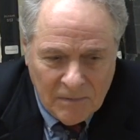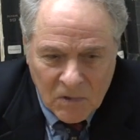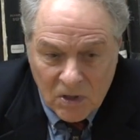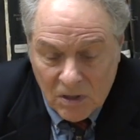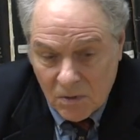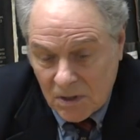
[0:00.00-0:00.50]

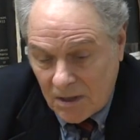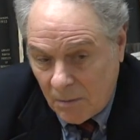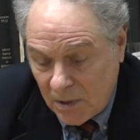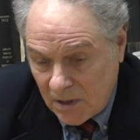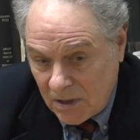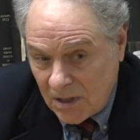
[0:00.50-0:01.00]
so there was a
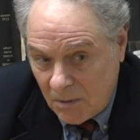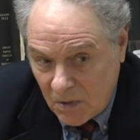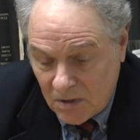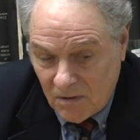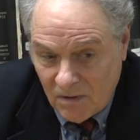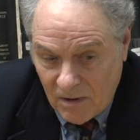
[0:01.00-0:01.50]
couple of
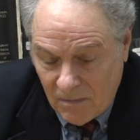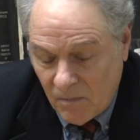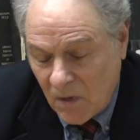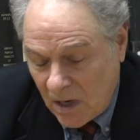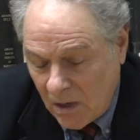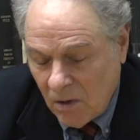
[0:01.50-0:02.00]
summers of
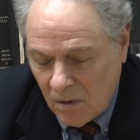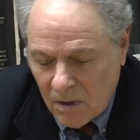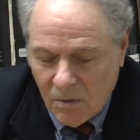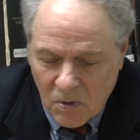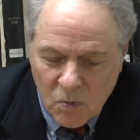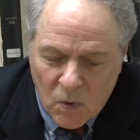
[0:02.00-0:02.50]
not,
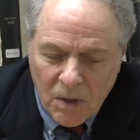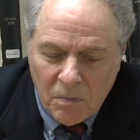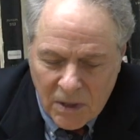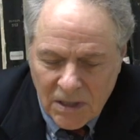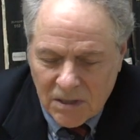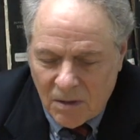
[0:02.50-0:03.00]
it was one
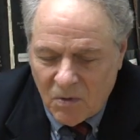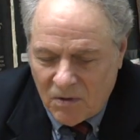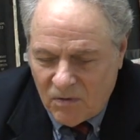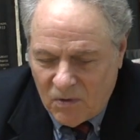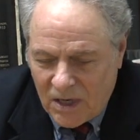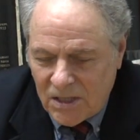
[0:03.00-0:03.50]
big summer
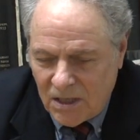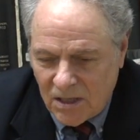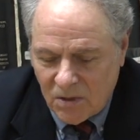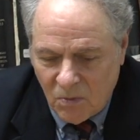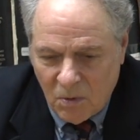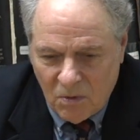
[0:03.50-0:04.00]
of
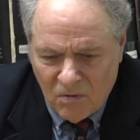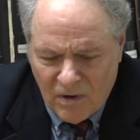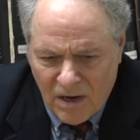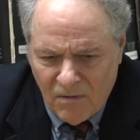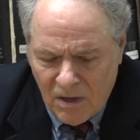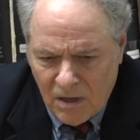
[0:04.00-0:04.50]
craziness and when we
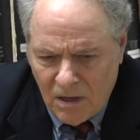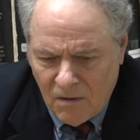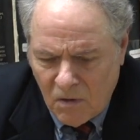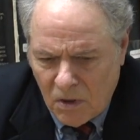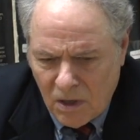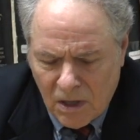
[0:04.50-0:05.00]
renovated
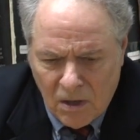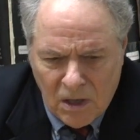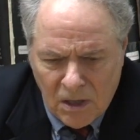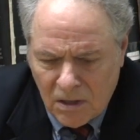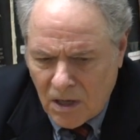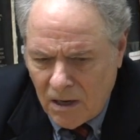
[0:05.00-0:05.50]
everything in an
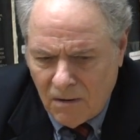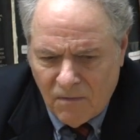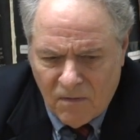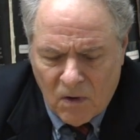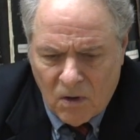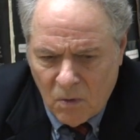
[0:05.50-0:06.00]
entire
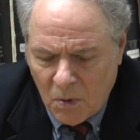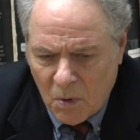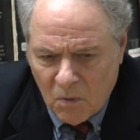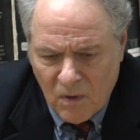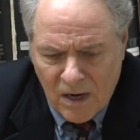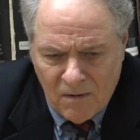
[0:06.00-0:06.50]
fall we were
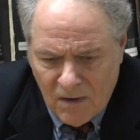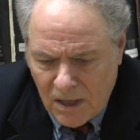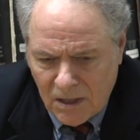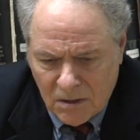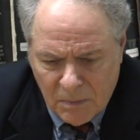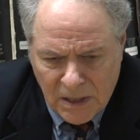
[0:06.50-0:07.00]

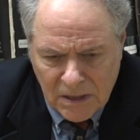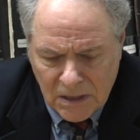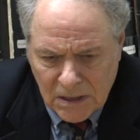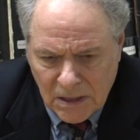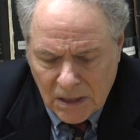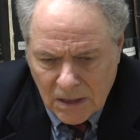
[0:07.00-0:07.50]
renovating
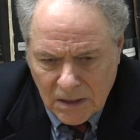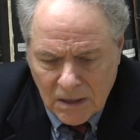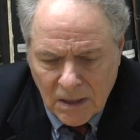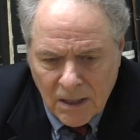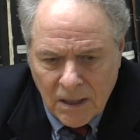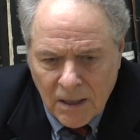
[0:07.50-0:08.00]
spaces and things
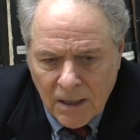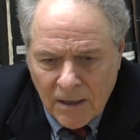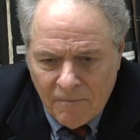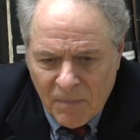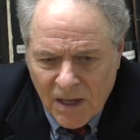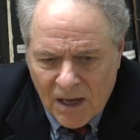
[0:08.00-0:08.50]

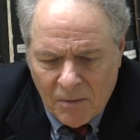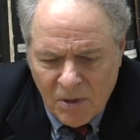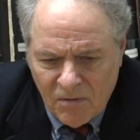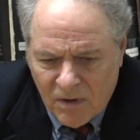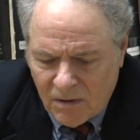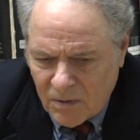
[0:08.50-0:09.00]
i've been
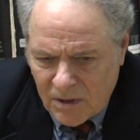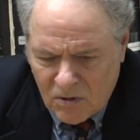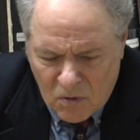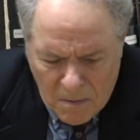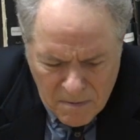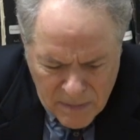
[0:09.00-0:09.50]
involved in a
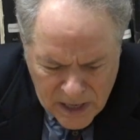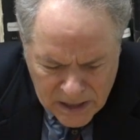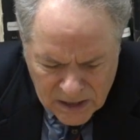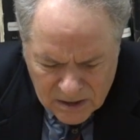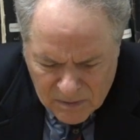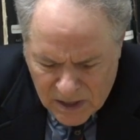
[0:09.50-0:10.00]

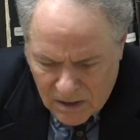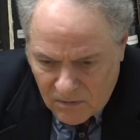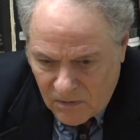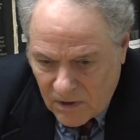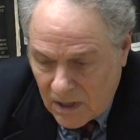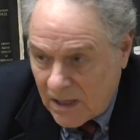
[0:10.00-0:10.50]
tremendous amount
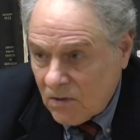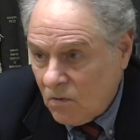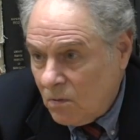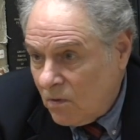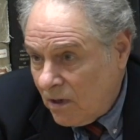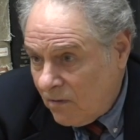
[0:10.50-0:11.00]
of
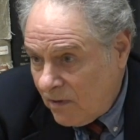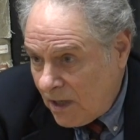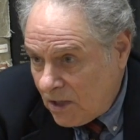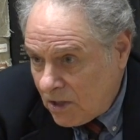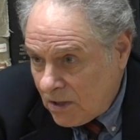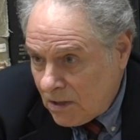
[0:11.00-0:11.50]
classroom
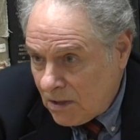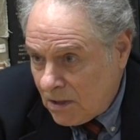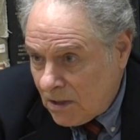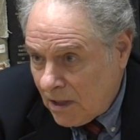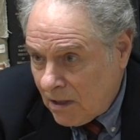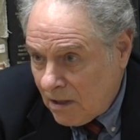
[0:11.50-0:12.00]

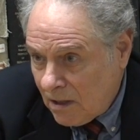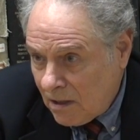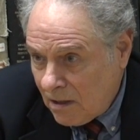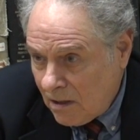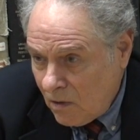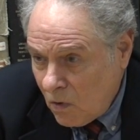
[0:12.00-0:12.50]
renovations
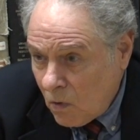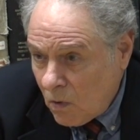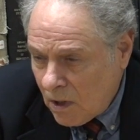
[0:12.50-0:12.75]
and new